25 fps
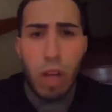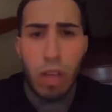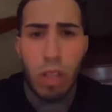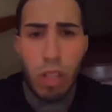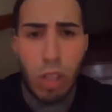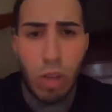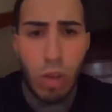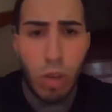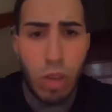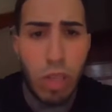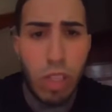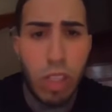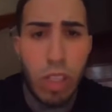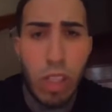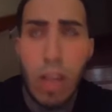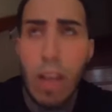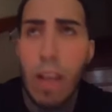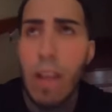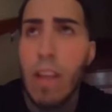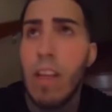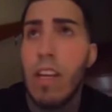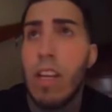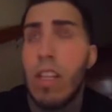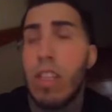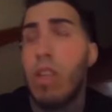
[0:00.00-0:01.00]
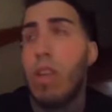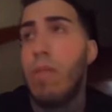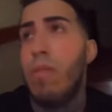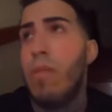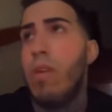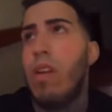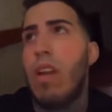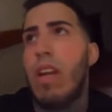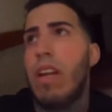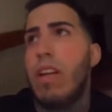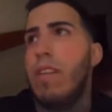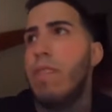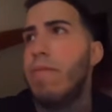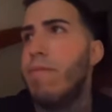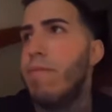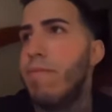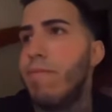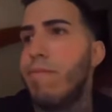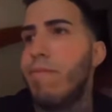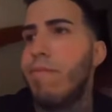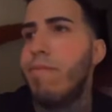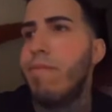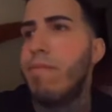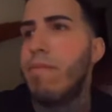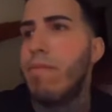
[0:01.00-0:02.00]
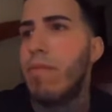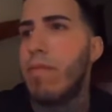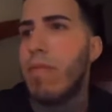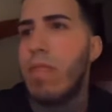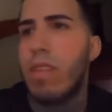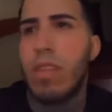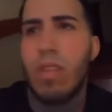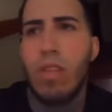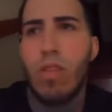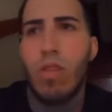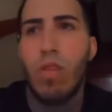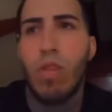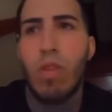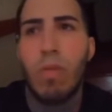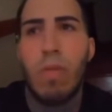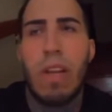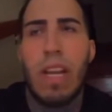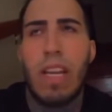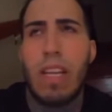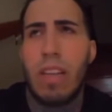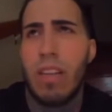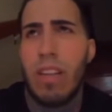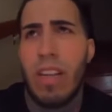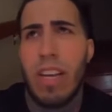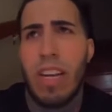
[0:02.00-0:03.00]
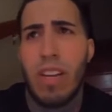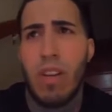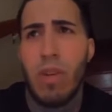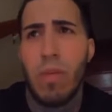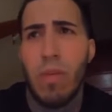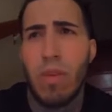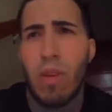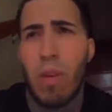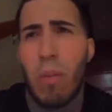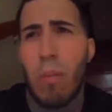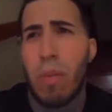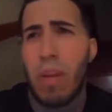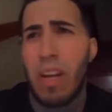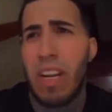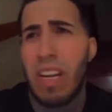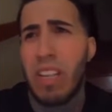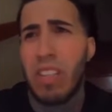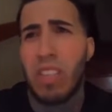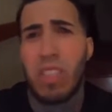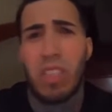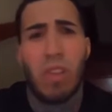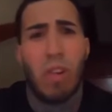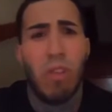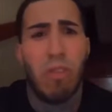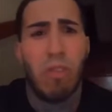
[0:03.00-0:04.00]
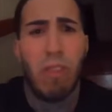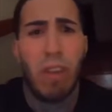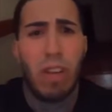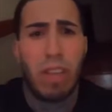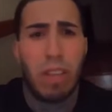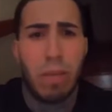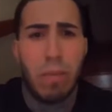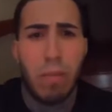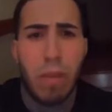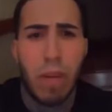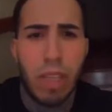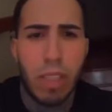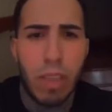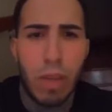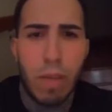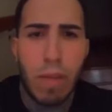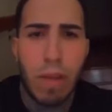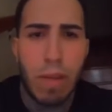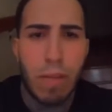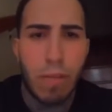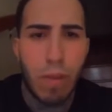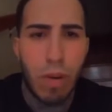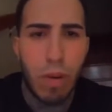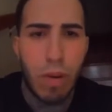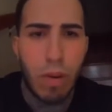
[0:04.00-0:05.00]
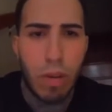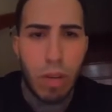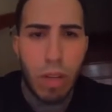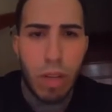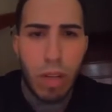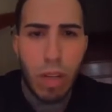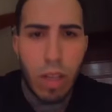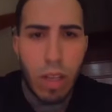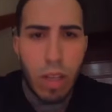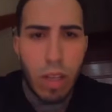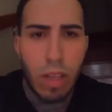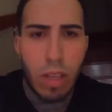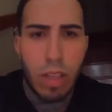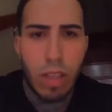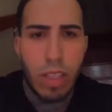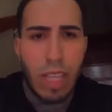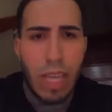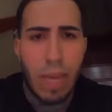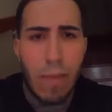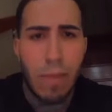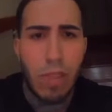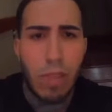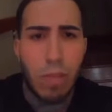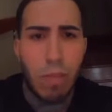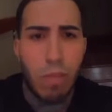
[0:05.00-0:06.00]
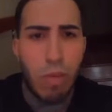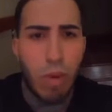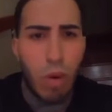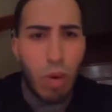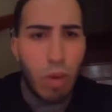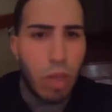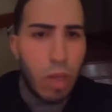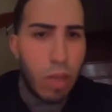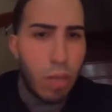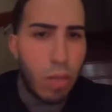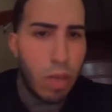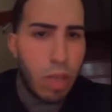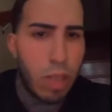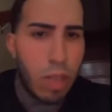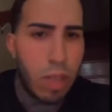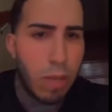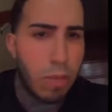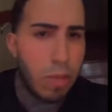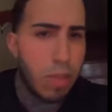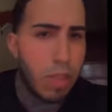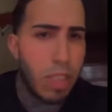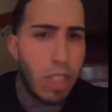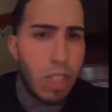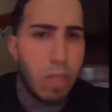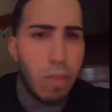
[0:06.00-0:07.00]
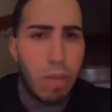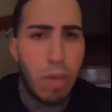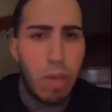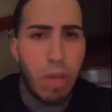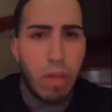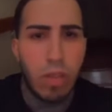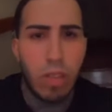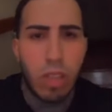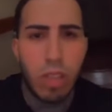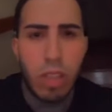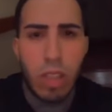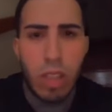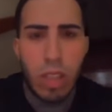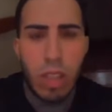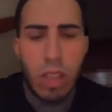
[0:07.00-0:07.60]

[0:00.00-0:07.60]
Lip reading: control is. So bro, like, dudes be like, "Dude, you're complaining so fucking much." I'm like, bro, the game is broken when it comes to these builds.